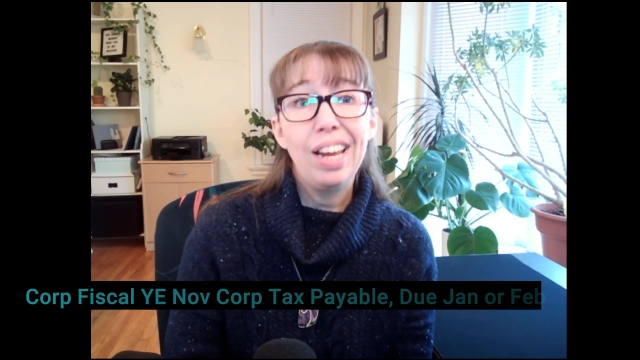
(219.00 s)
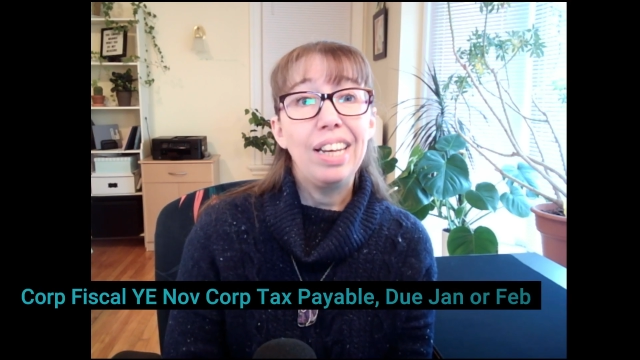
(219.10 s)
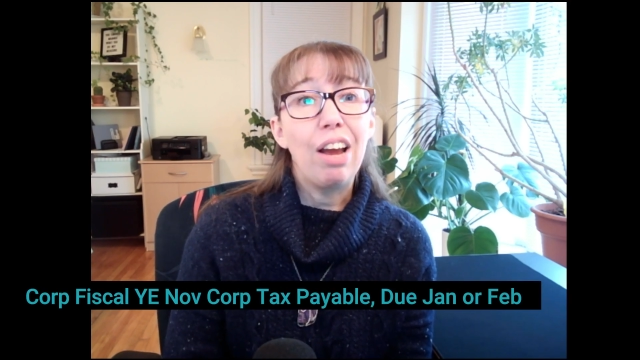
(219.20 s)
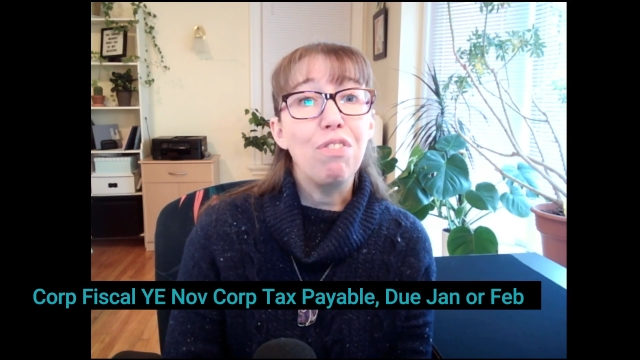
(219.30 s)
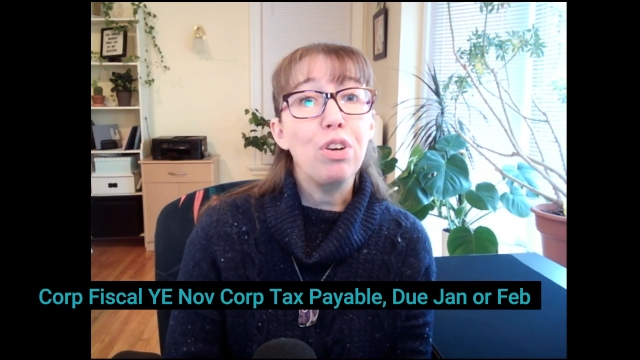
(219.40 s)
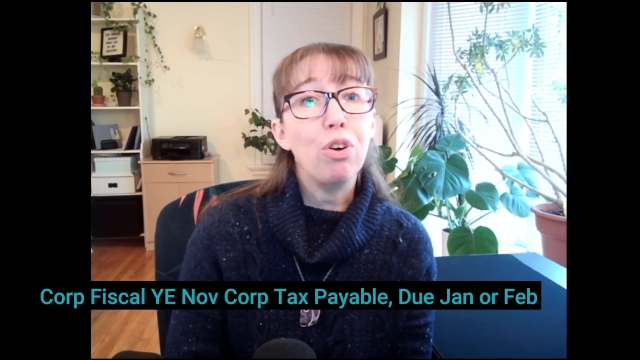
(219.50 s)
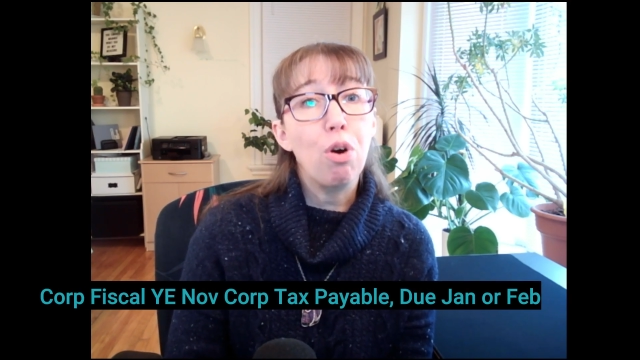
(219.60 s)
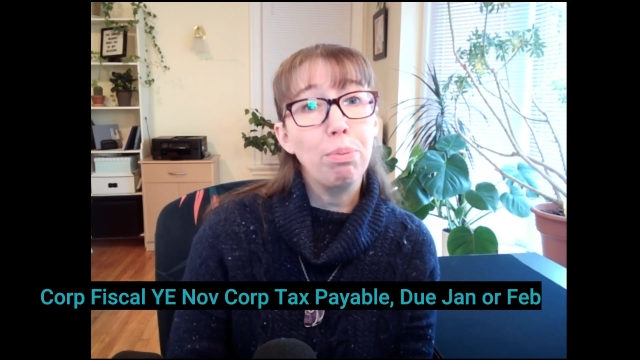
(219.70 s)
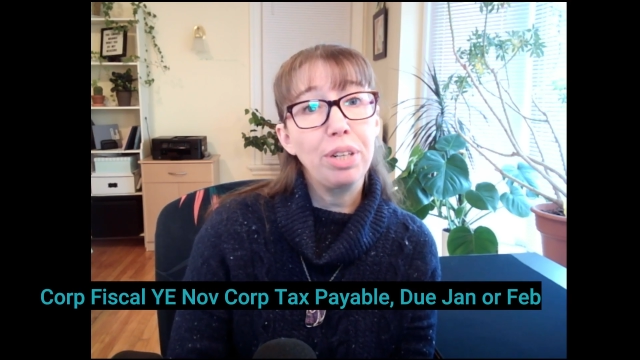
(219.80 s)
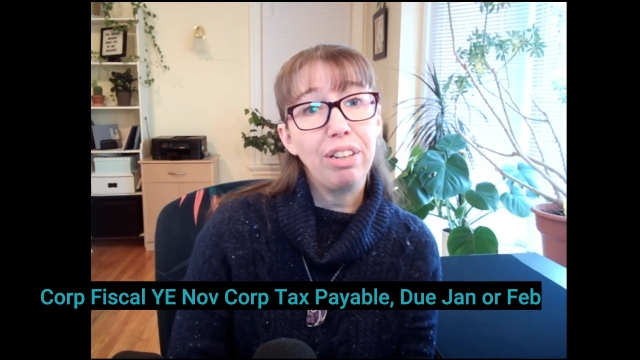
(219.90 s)
Now, if your
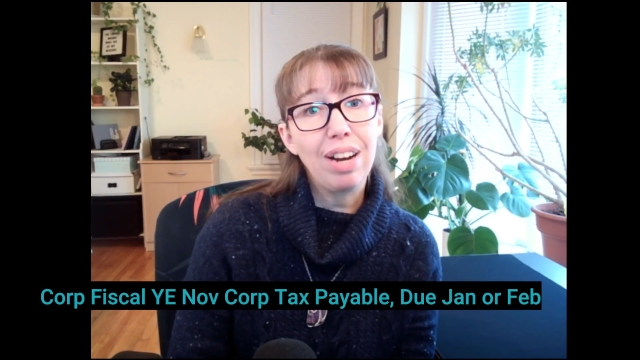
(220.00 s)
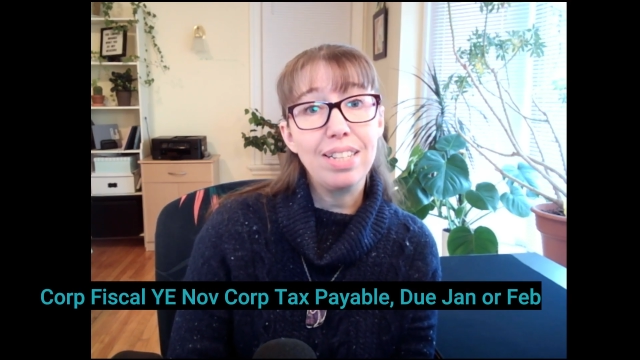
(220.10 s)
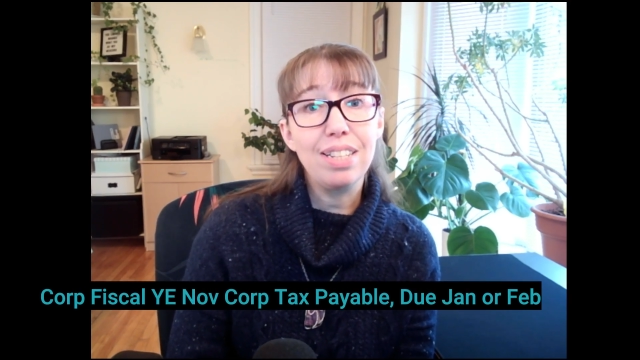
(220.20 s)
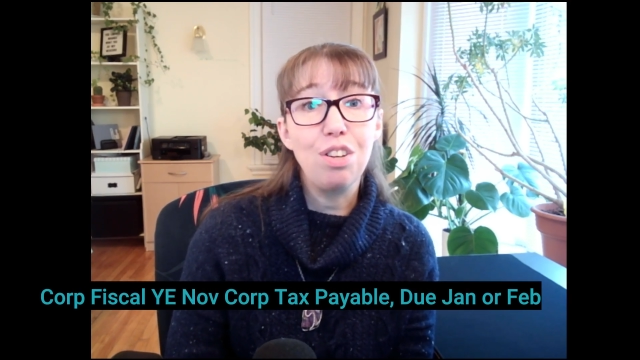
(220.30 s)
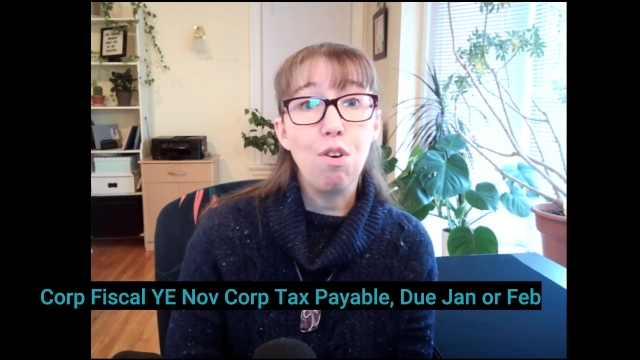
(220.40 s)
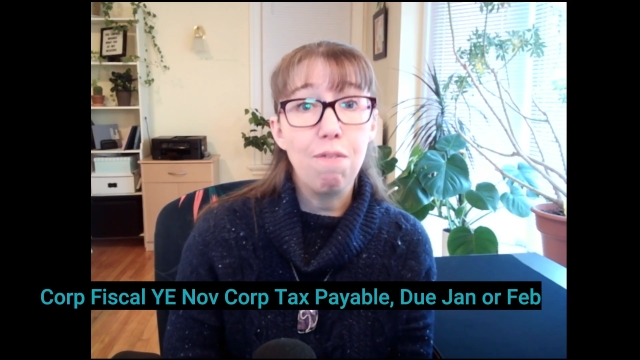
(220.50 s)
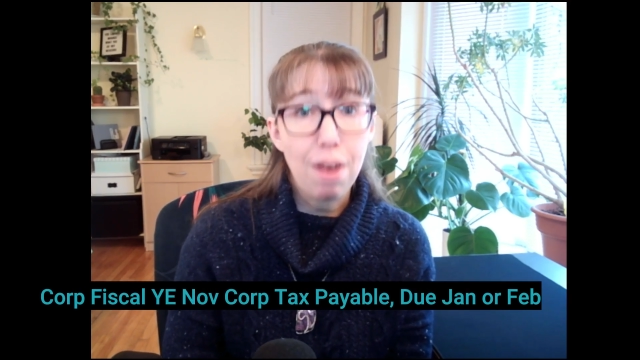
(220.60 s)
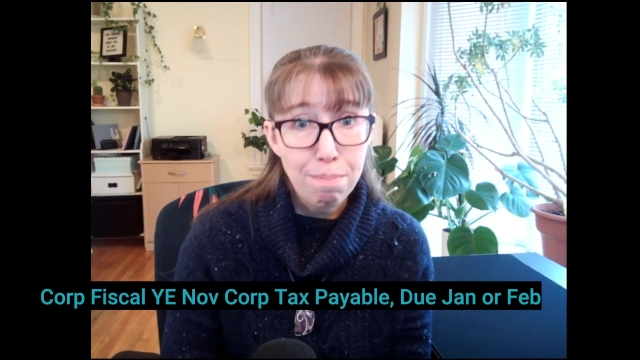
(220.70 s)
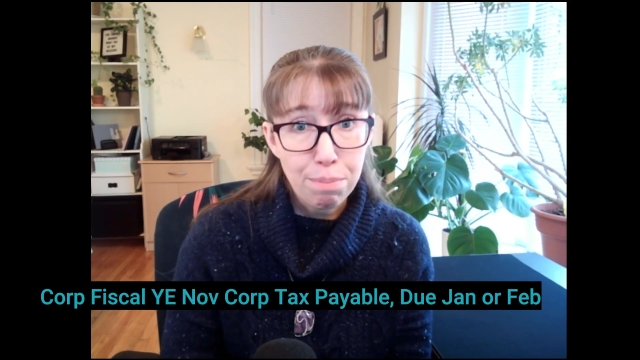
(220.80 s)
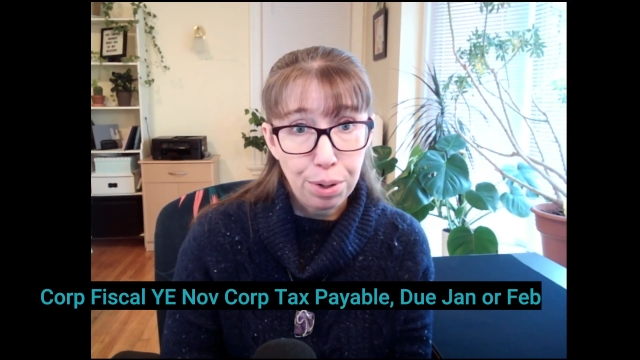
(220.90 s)
corporate year end is
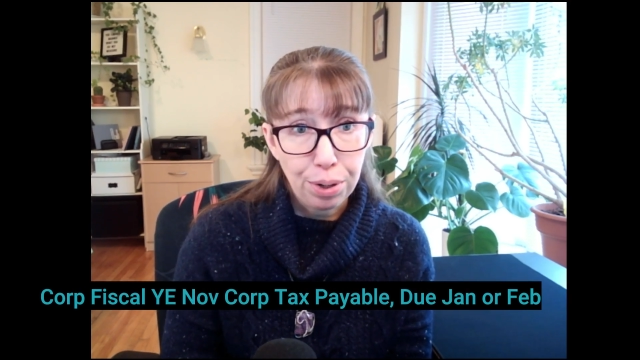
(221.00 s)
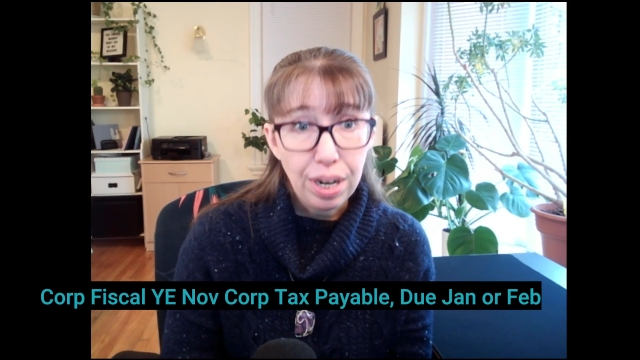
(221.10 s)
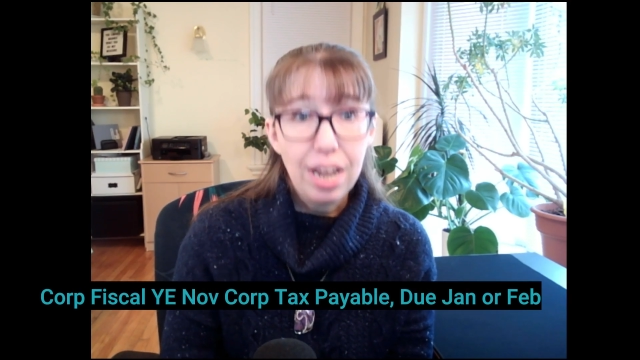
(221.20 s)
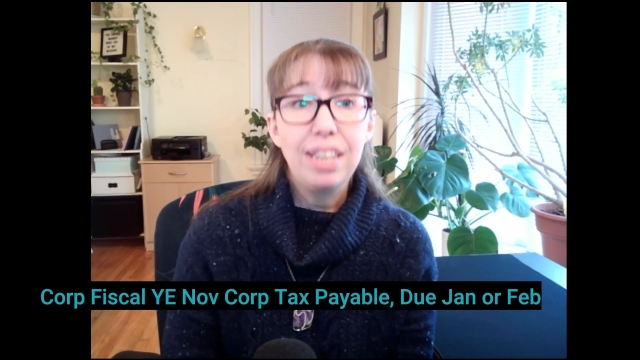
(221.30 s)
November,